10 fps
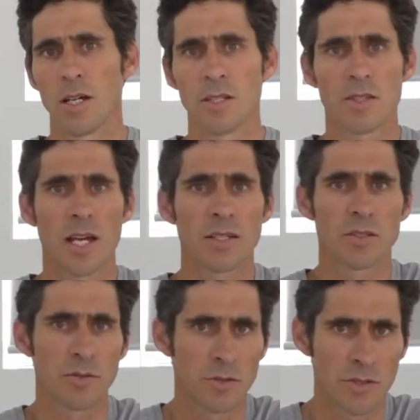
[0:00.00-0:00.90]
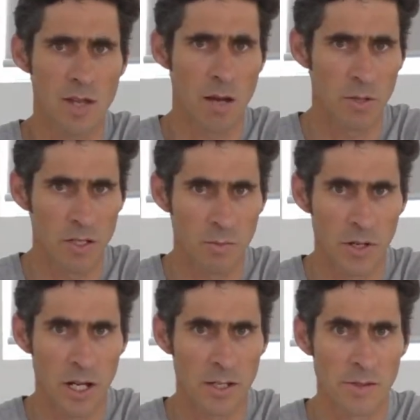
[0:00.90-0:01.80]
attached to established
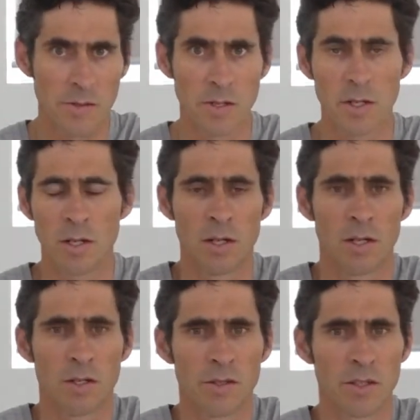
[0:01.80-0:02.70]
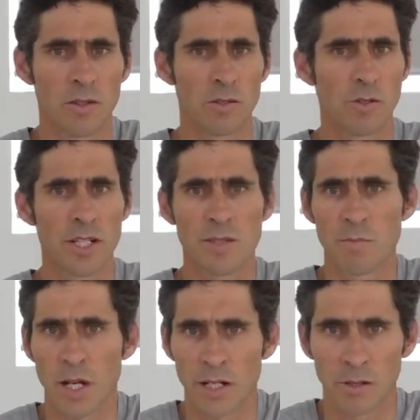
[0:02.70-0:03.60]
brands, the reason
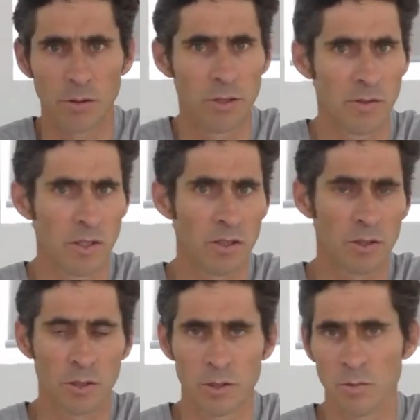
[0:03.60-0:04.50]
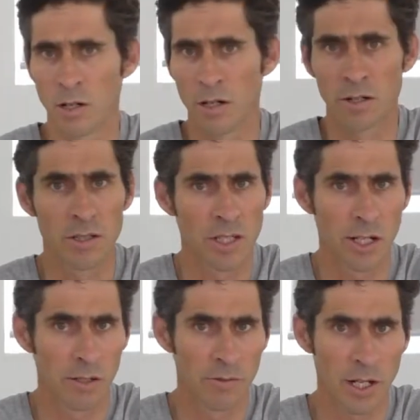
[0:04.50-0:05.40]
Margaret River, Coonawarra,
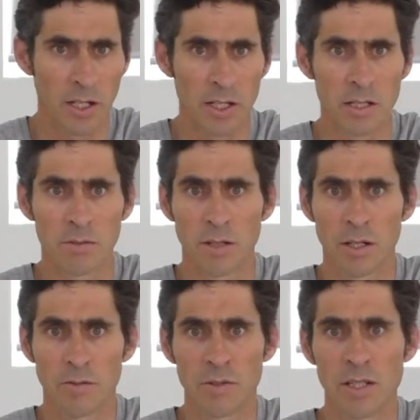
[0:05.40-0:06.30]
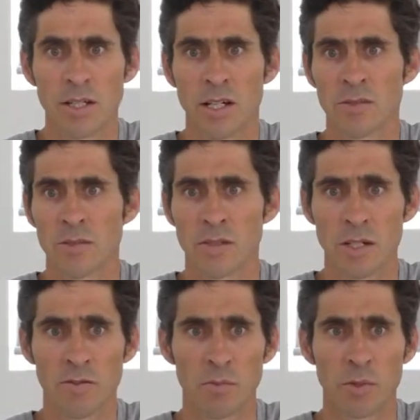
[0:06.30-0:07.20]
Yarra Valley vineyards
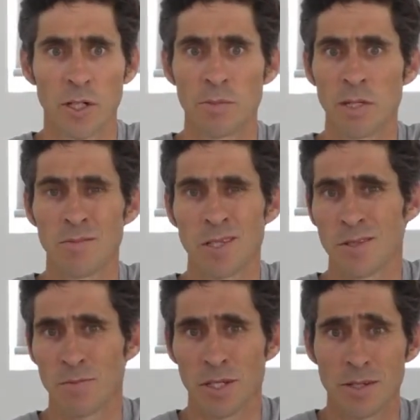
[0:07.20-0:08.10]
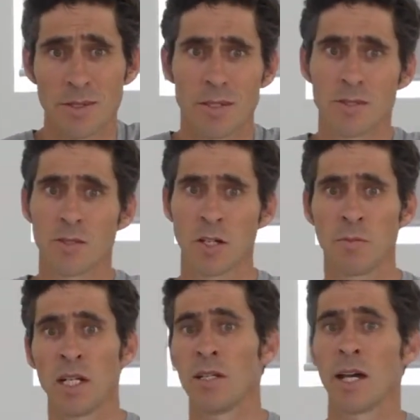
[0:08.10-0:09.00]
receive a premium is because there are so
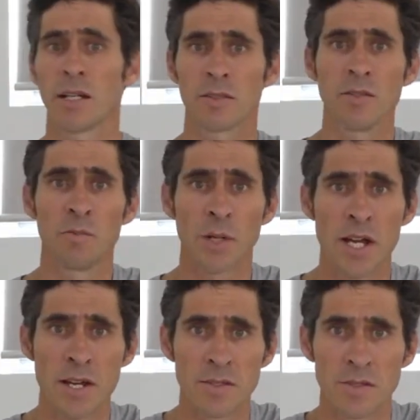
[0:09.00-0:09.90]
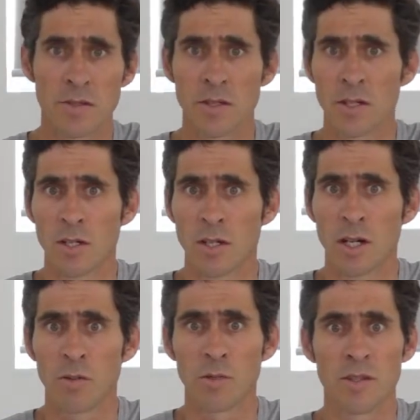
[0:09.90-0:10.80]
many active brands
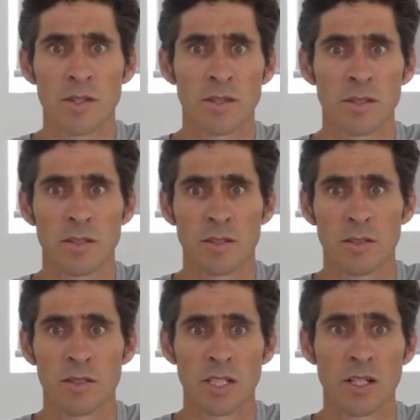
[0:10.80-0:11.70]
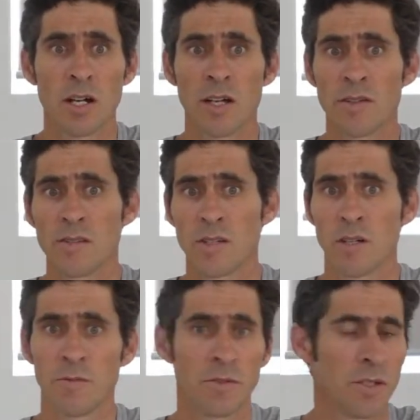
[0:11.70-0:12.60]
within the GI that
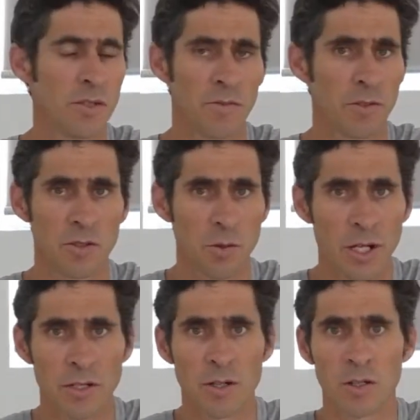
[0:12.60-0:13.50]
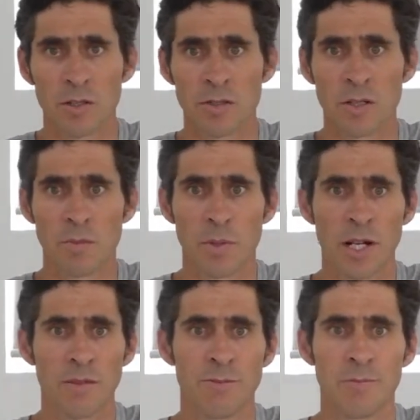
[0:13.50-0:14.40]
sell for $20 and
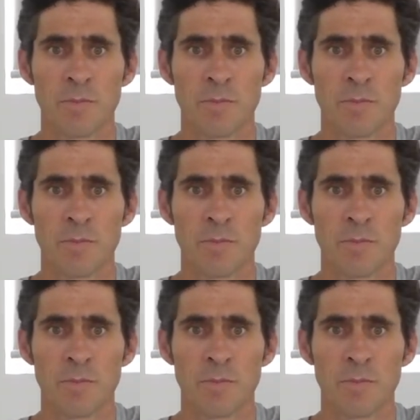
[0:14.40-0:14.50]
above.